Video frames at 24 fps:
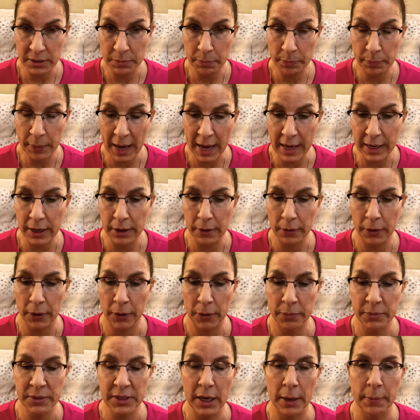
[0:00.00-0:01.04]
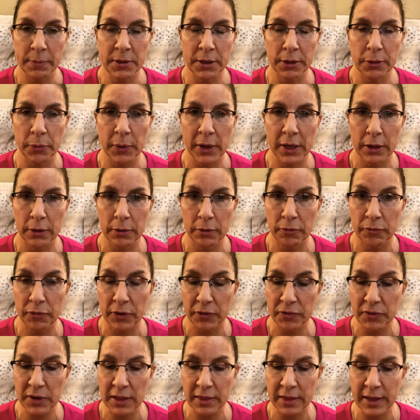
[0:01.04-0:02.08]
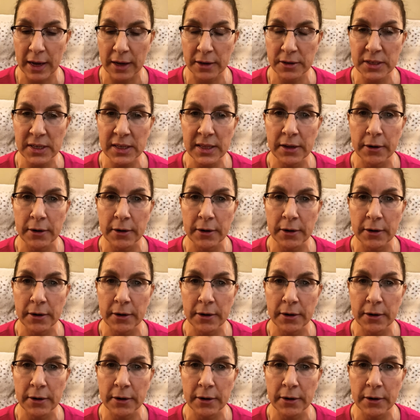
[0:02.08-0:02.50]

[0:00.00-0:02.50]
patio homes up to 350,000,